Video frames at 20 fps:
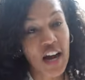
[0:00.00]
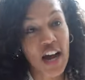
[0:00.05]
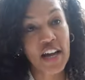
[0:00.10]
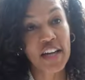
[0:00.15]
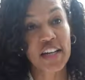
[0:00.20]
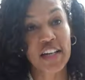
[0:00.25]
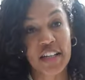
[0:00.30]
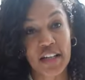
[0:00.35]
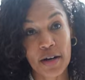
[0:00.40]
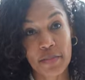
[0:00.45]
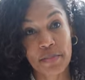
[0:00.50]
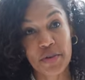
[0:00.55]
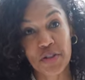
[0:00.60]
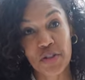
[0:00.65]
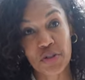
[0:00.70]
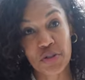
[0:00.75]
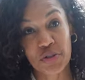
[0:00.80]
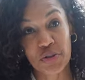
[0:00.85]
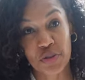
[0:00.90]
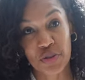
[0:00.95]
hike it up
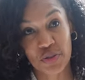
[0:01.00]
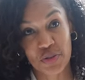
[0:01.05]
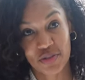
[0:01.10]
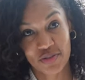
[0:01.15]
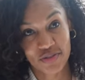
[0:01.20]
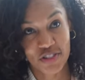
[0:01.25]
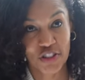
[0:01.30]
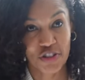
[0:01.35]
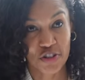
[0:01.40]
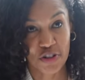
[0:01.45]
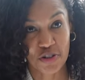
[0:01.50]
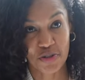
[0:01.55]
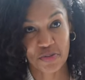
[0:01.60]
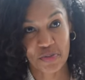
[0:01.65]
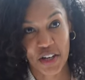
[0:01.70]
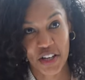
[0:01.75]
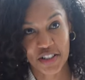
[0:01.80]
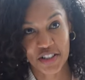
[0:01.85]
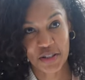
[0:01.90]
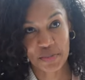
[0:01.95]
and do, you know,
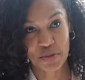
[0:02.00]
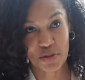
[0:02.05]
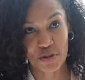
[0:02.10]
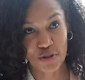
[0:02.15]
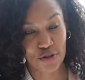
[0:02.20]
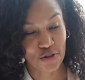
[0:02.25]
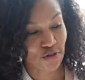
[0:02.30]
my typical